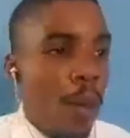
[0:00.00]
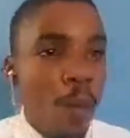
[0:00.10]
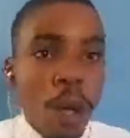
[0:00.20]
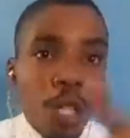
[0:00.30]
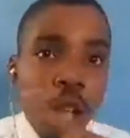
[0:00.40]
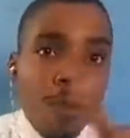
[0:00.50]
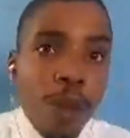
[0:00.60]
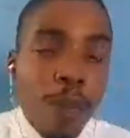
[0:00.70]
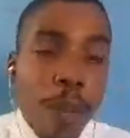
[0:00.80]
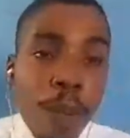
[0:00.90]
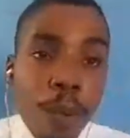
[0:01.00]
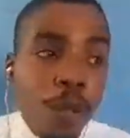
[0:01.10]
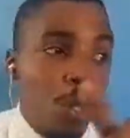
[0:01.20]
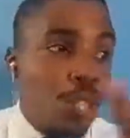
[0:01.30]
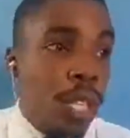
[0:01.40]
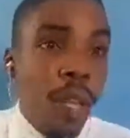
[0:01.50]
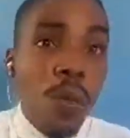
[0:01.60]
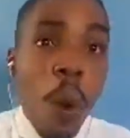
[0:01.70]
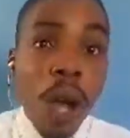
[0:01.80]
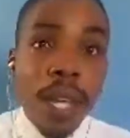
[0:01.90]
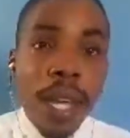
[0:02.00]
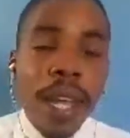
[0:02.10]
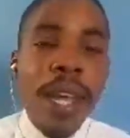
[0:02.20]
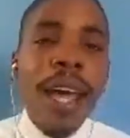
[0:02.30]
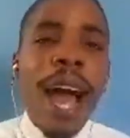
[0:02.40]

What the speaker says: Most of the people you see walking